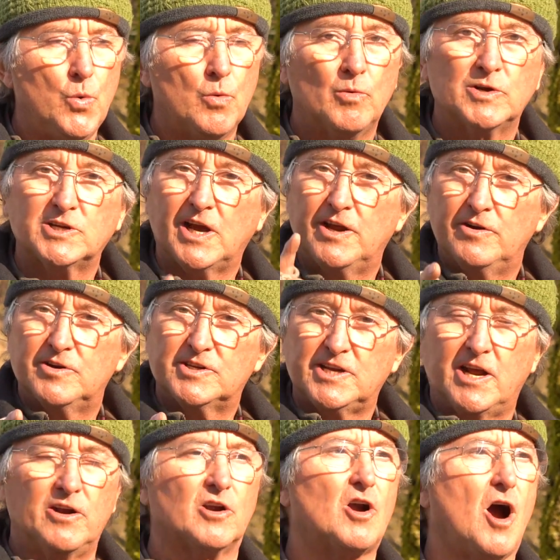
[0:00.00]
which I
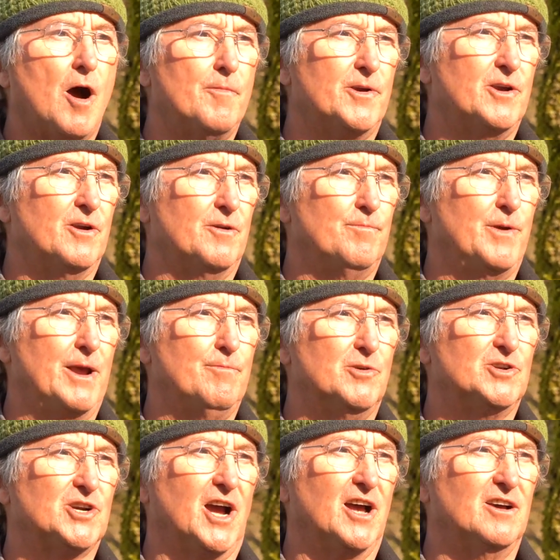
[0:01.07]
understand are common here on
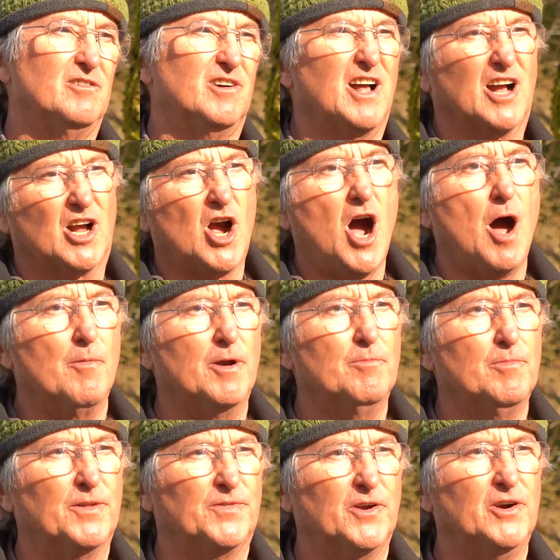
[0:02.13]
Bainbridge Island, or not common,
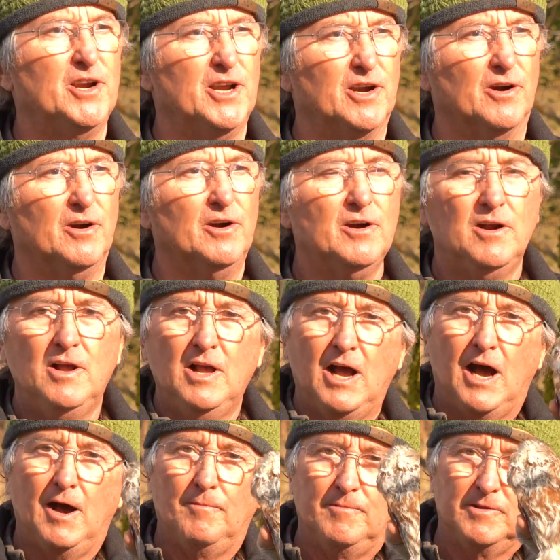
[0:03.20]
but they're here.
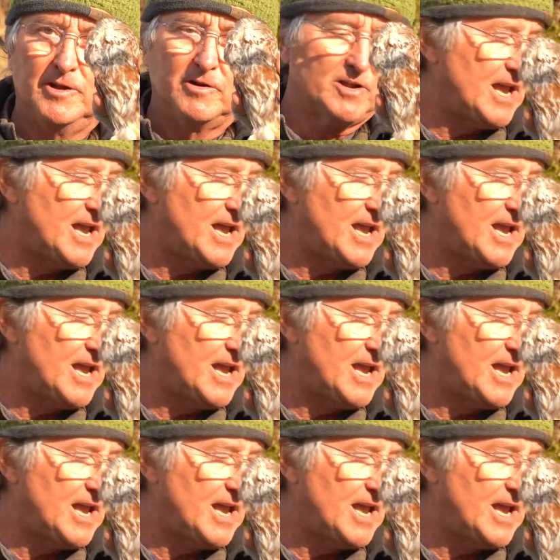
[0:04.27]
Little